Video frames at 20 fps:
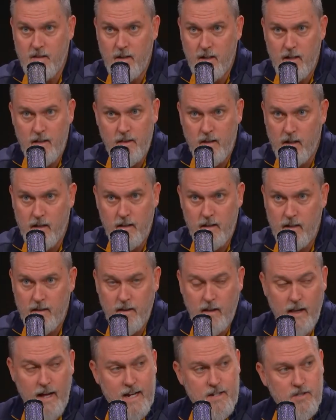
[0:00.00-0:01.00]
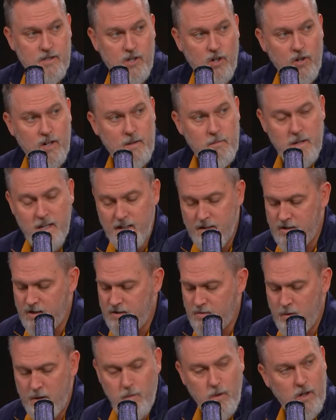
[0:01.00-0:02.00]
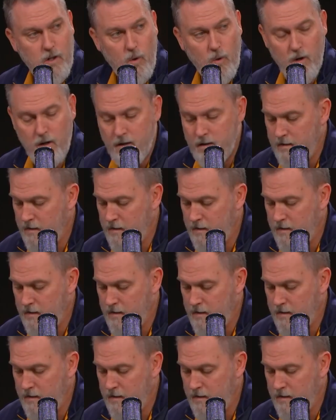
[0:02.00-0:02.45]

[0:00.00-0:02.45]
in the last 30 minutes as we record.